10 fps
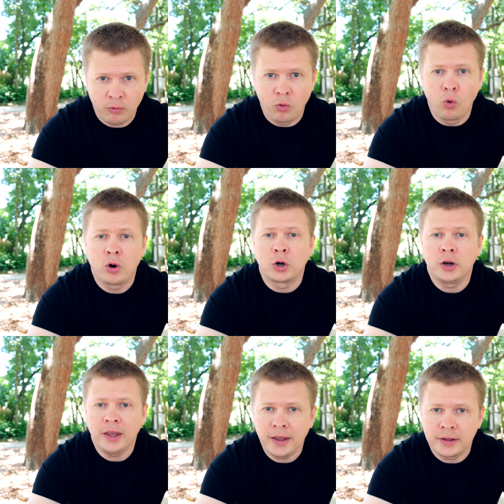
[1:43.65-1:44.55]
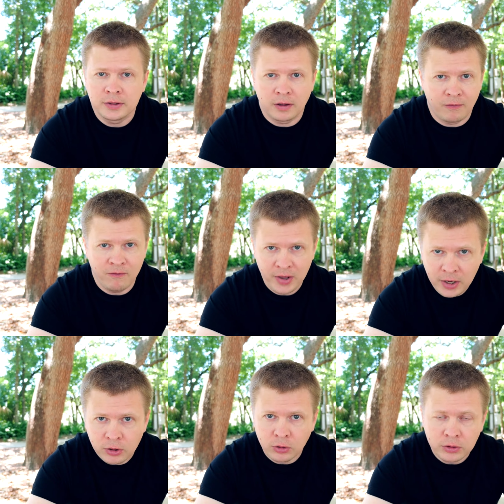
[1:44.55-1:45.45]
who create
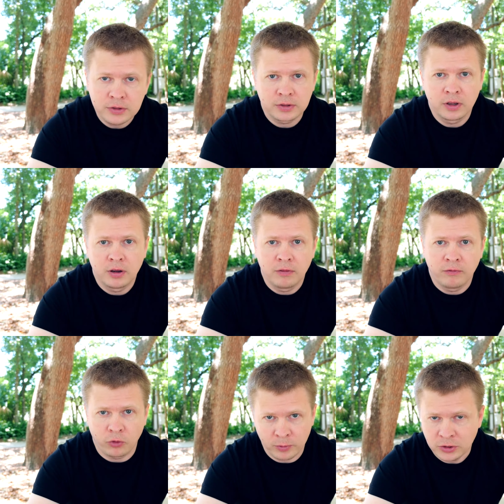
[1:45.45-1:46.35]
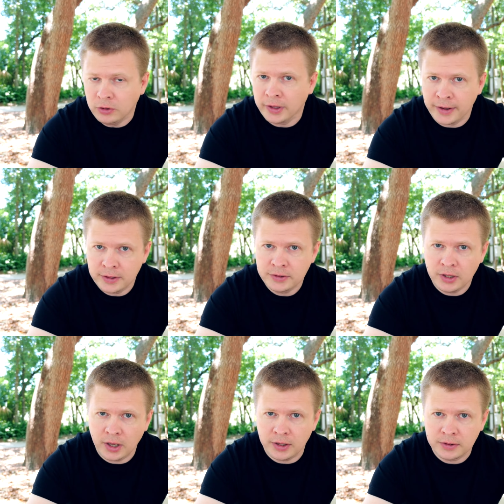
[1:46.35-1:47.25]
videos from the United
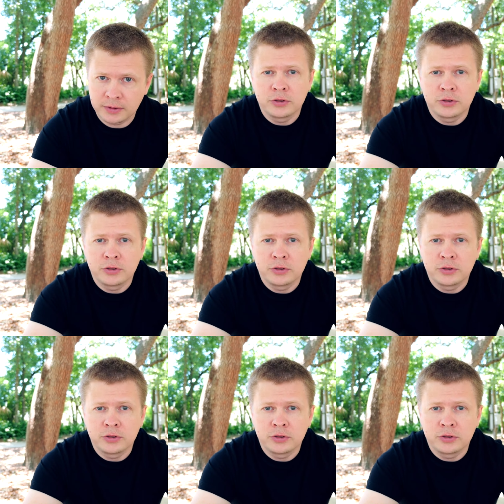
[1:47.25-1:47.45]
States.